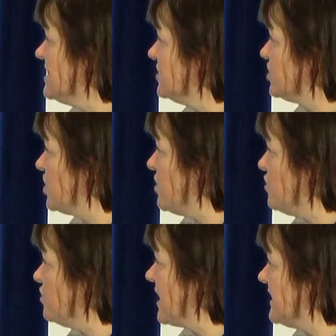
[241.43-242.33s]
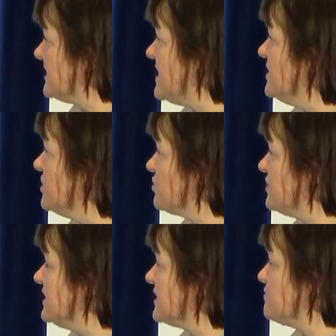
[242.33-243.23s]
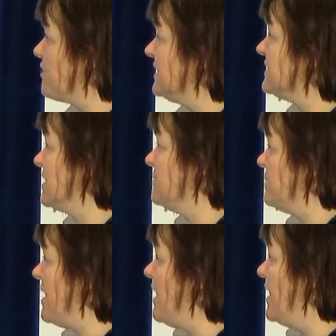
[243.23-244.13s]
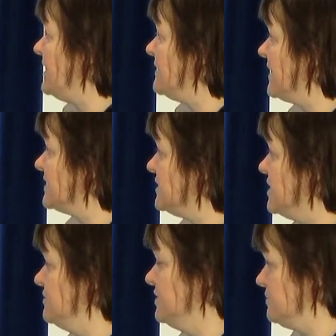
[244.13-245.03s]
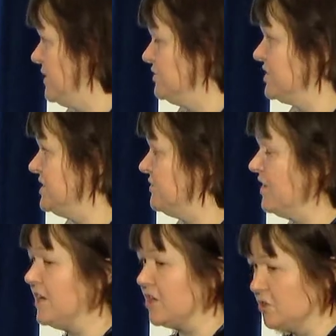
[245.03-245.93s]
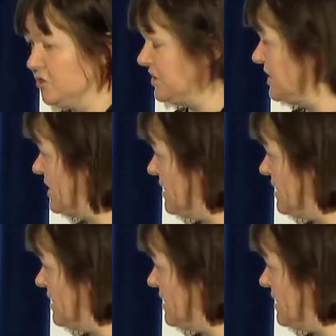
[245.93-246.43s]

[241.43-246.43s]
so you'll get increased bright up behind. That's known as posterior acoustic